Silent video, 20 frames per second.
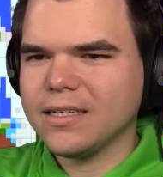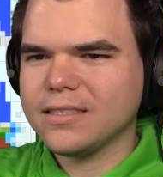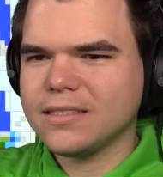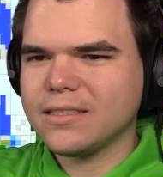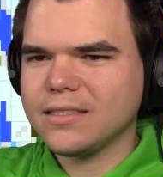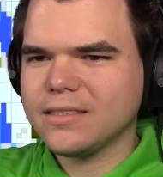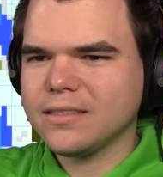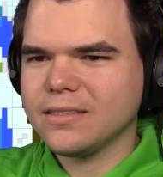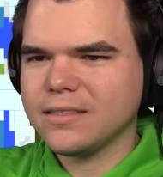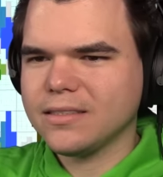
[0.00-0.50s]

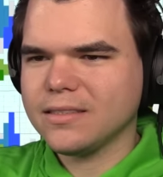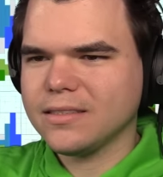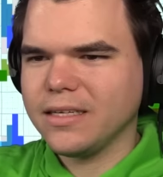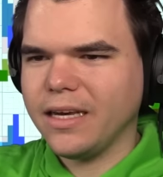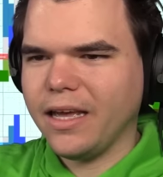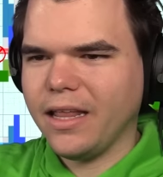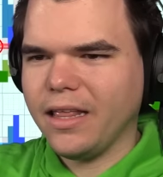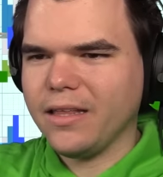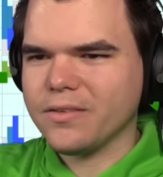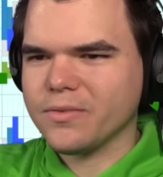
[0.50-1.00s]
Embarrassing.
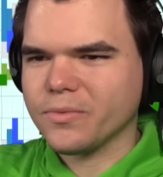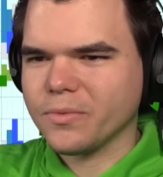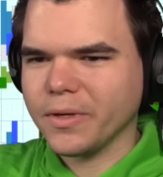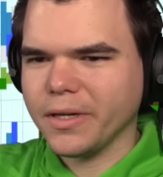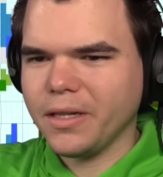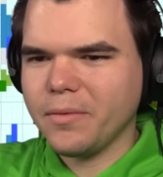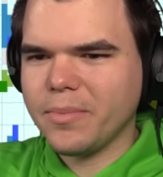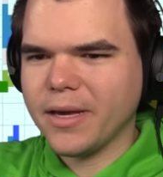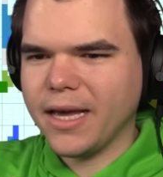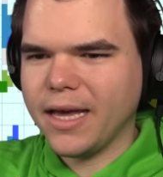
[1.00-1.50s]
Yeah, that is
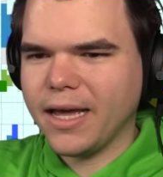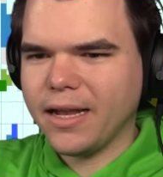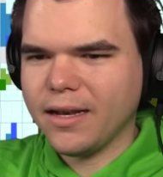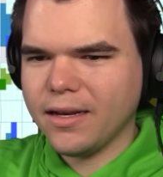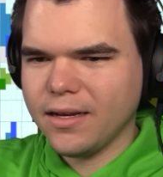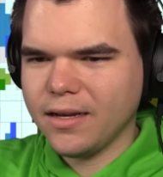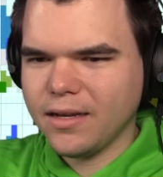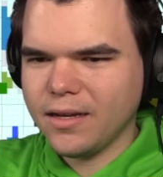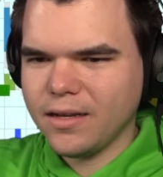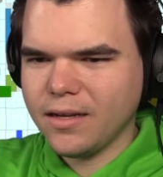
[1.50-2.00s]
really yeah, bad. You
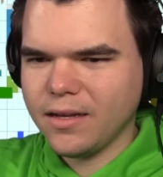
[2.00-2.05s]
suck.